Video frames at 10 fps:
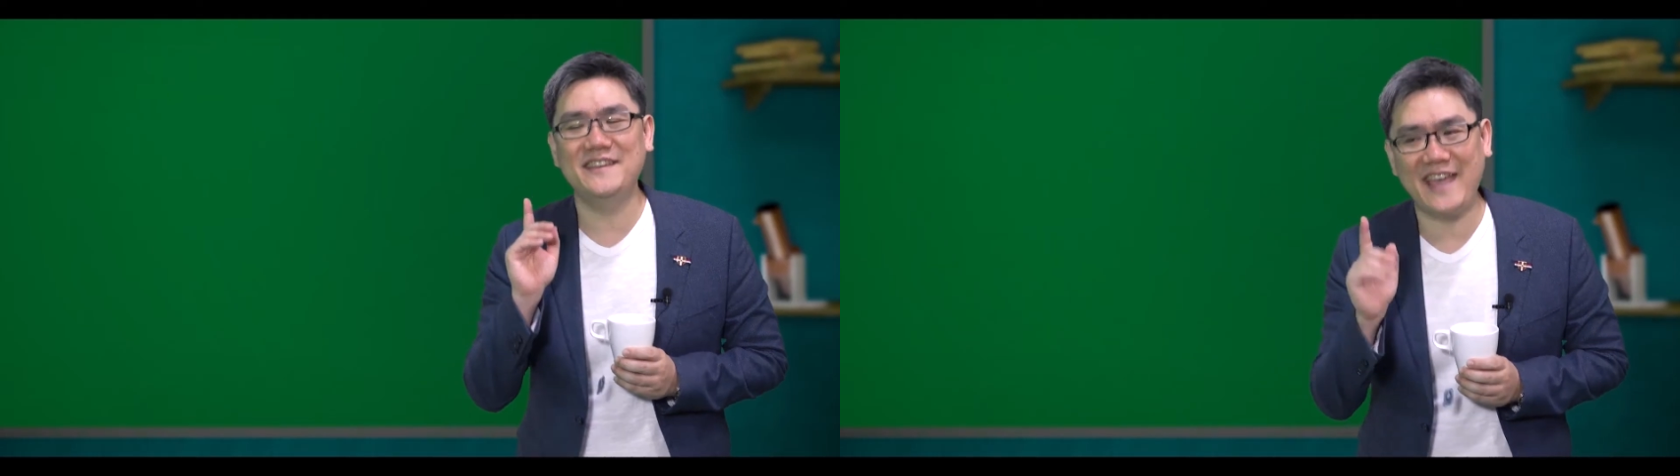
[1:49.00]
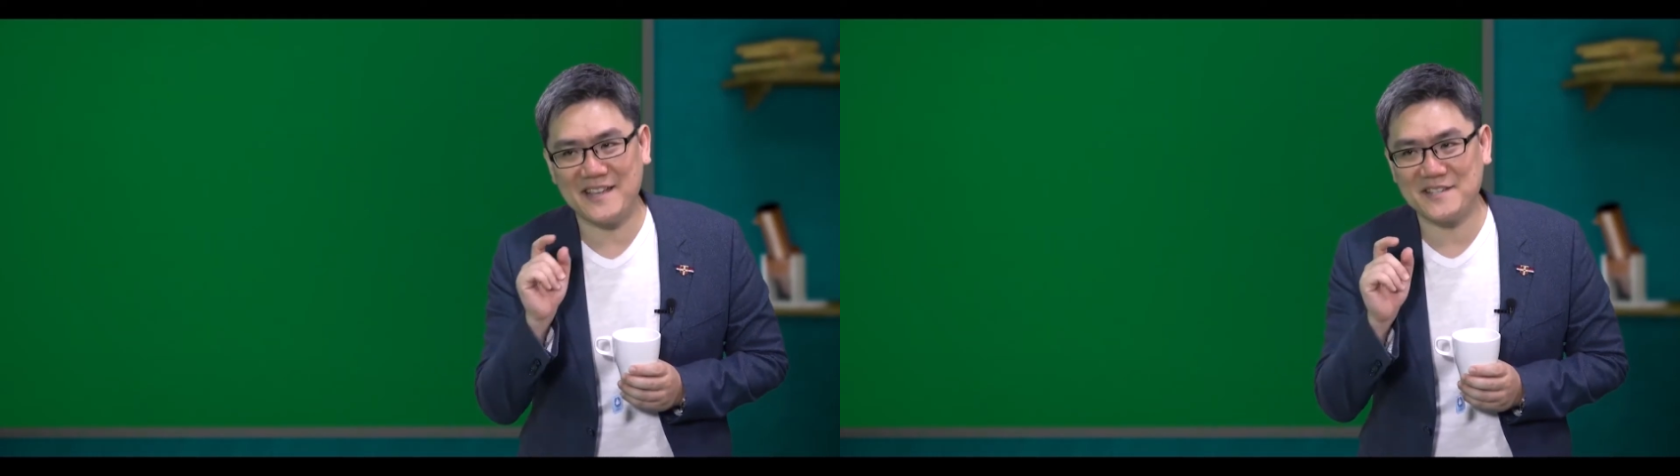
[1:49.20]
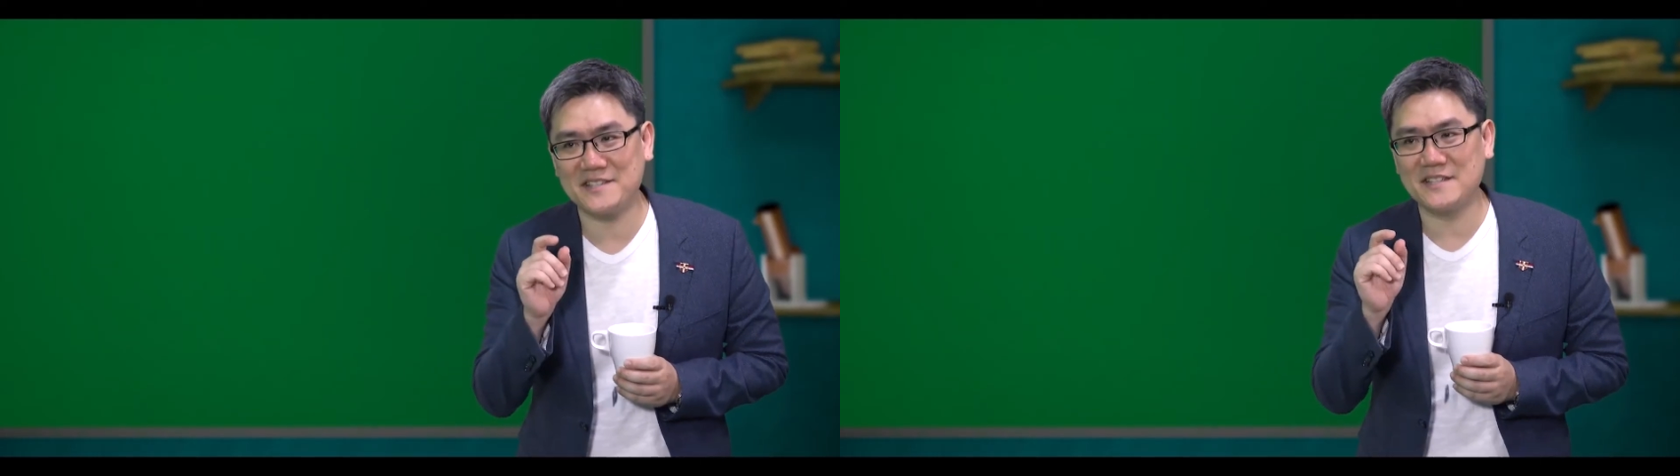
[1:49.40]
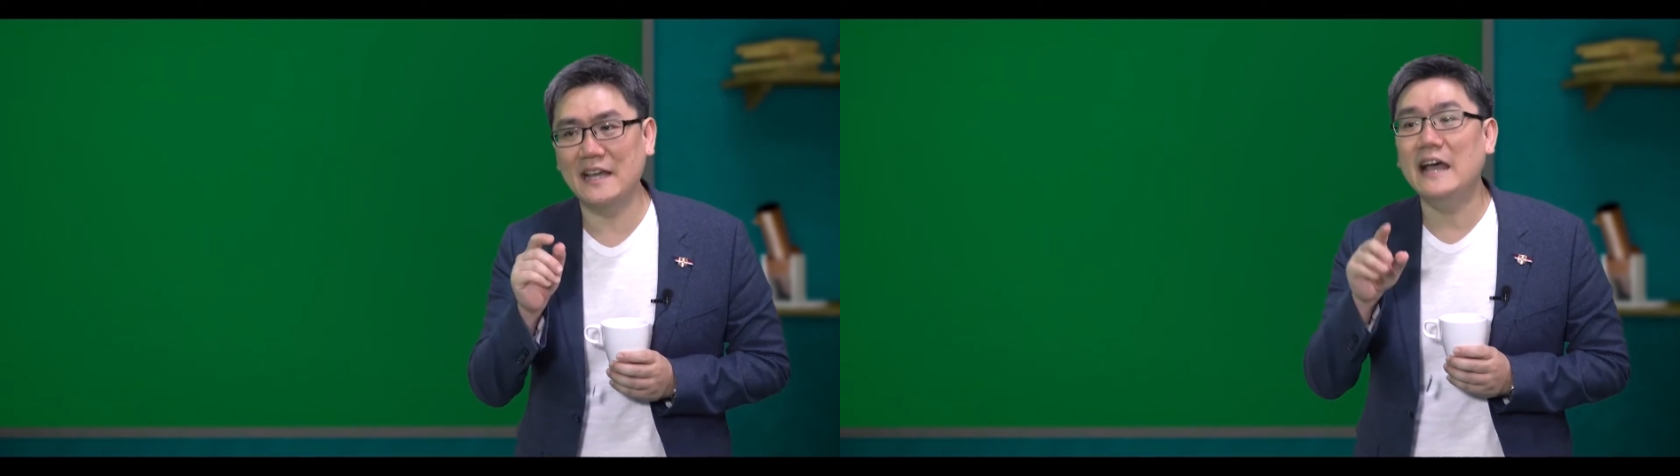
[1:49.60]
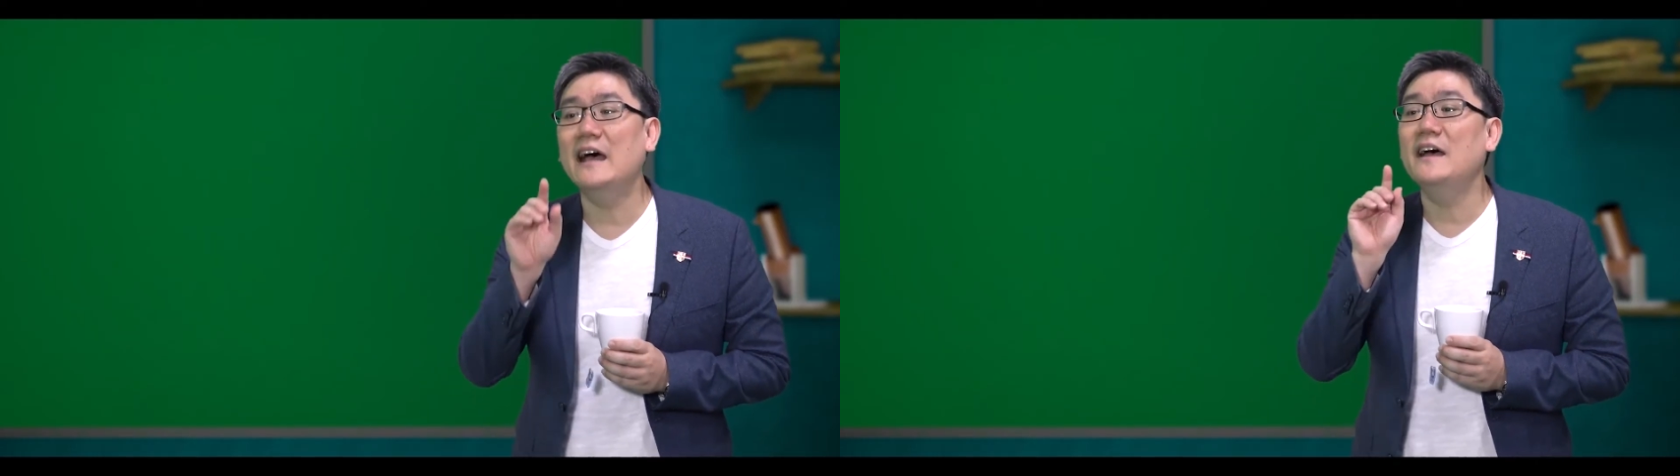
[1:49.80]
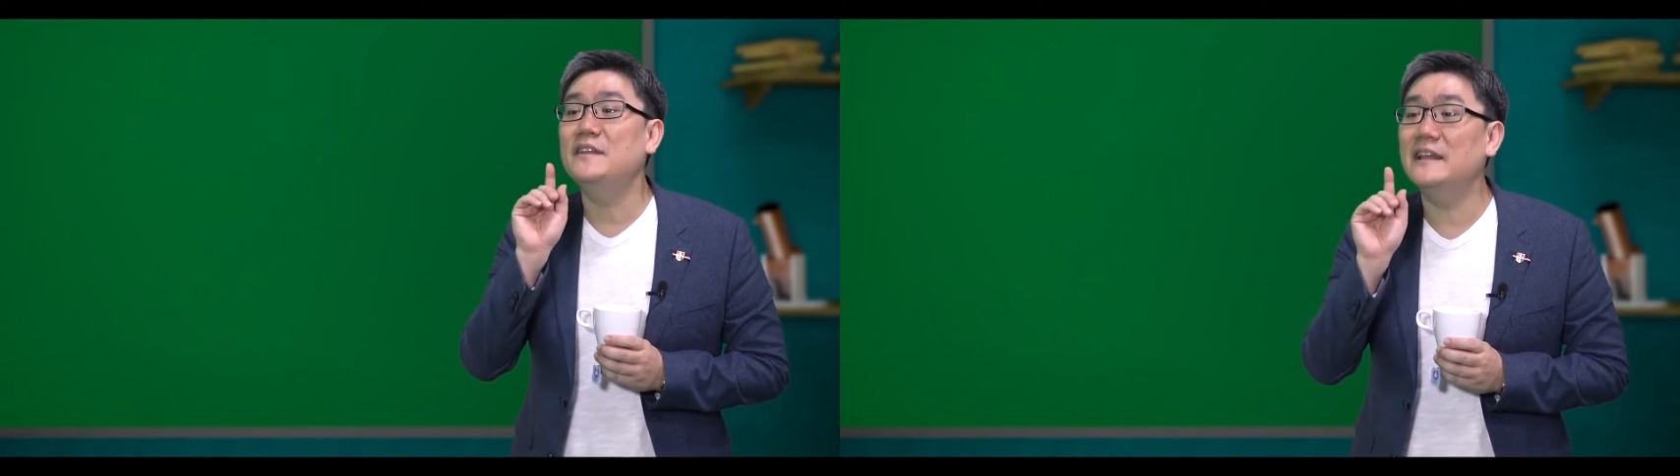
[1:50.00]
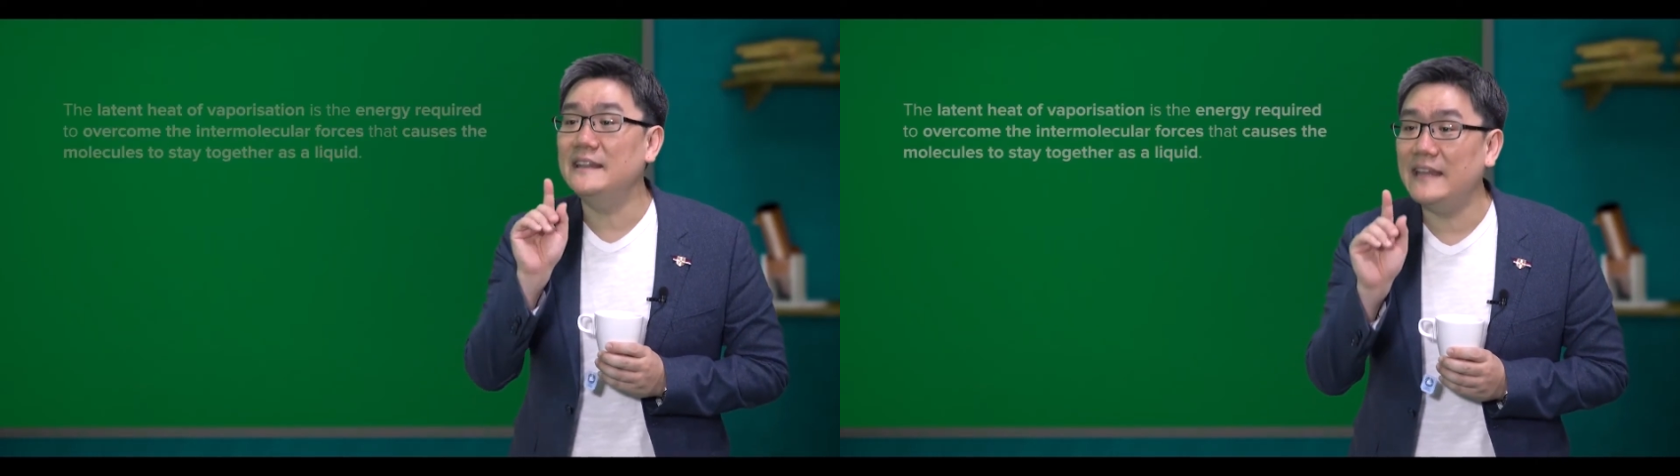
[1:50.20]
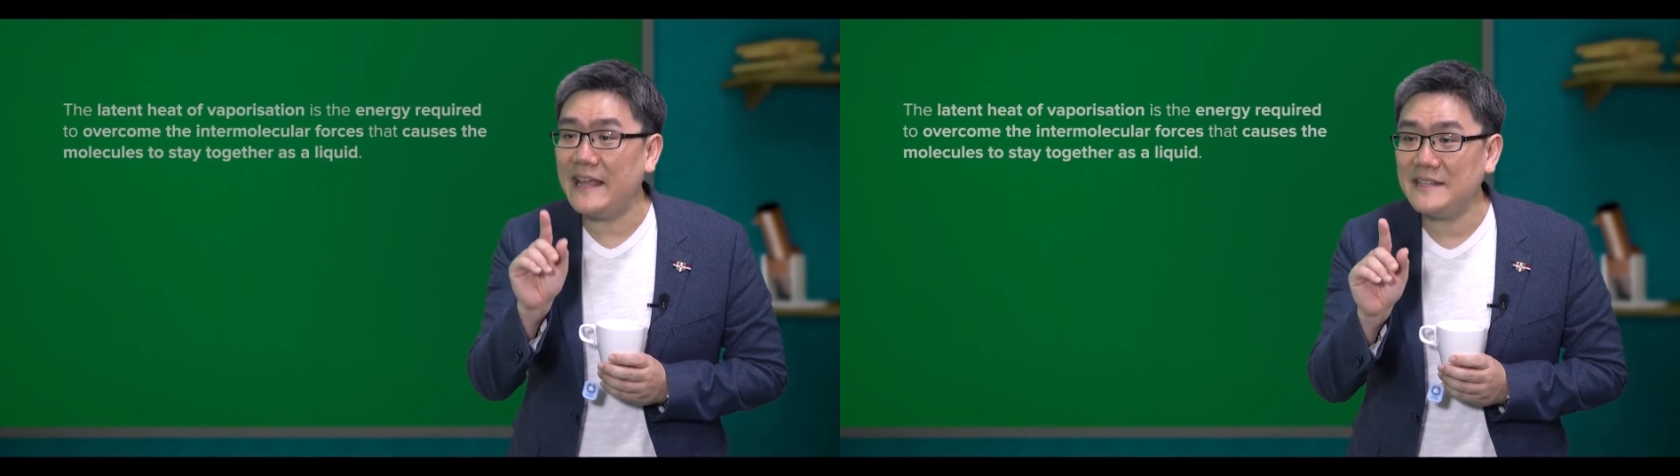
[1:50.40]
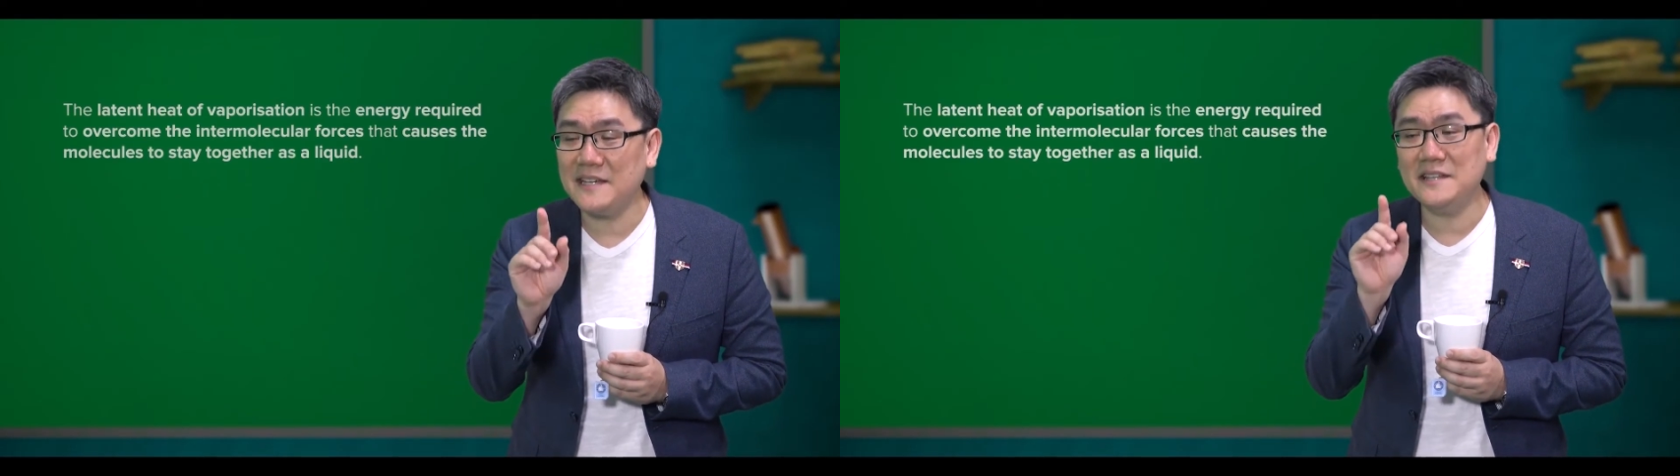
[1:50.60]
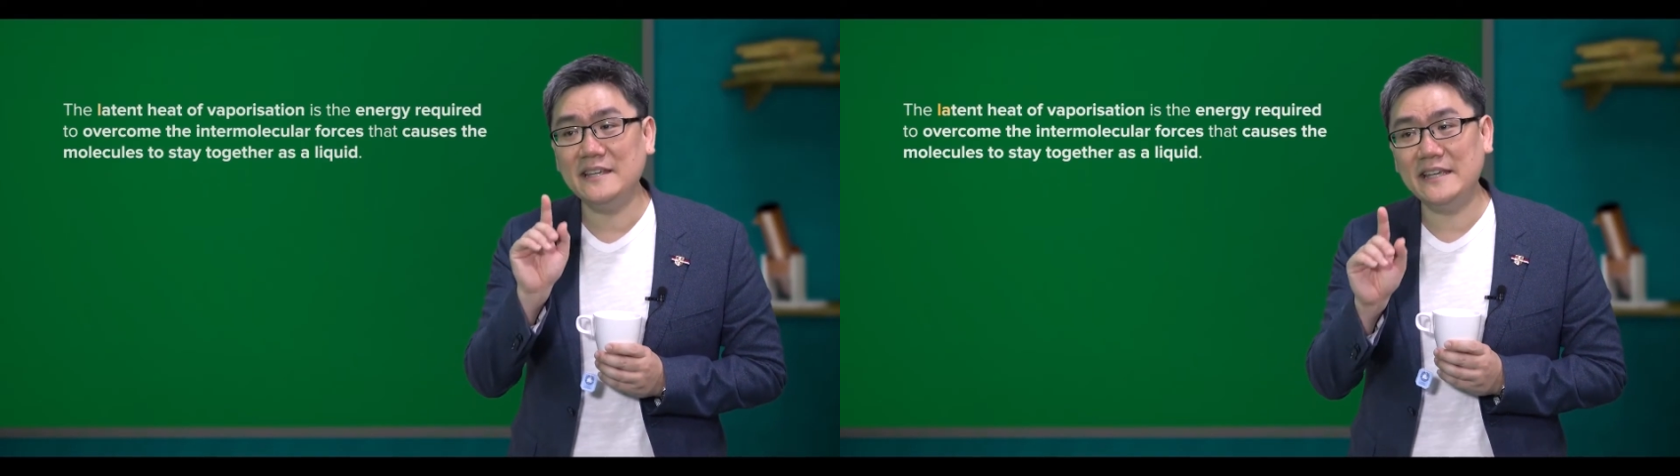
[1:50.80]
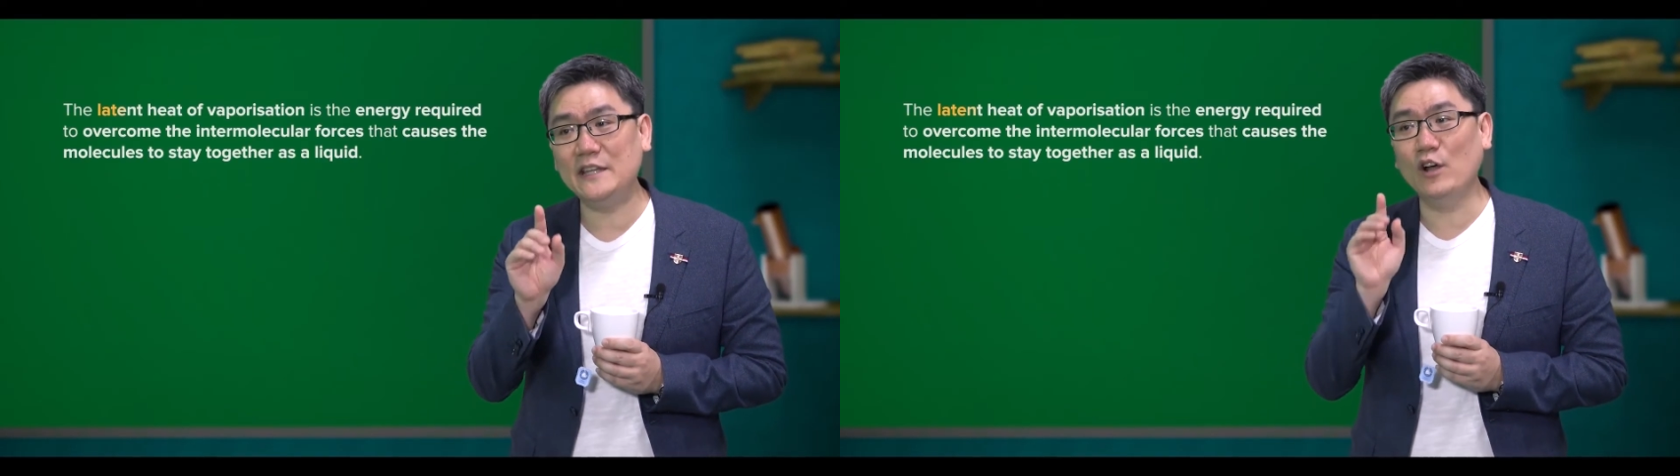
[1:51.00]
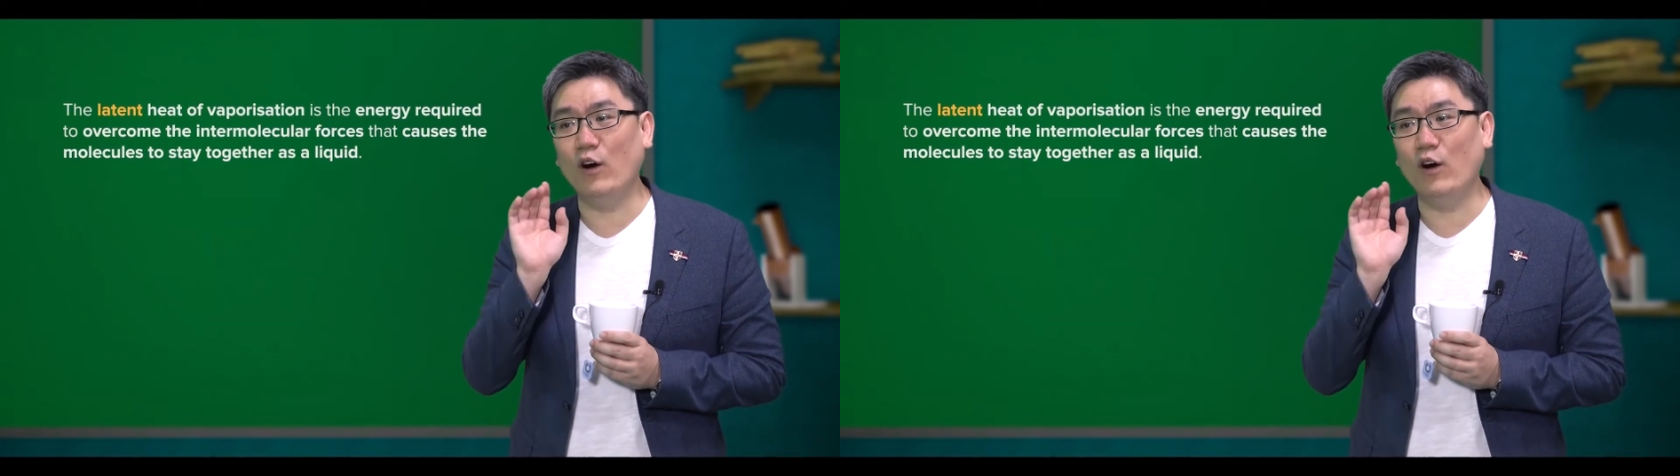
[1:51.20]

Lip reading: Yes, the latent heat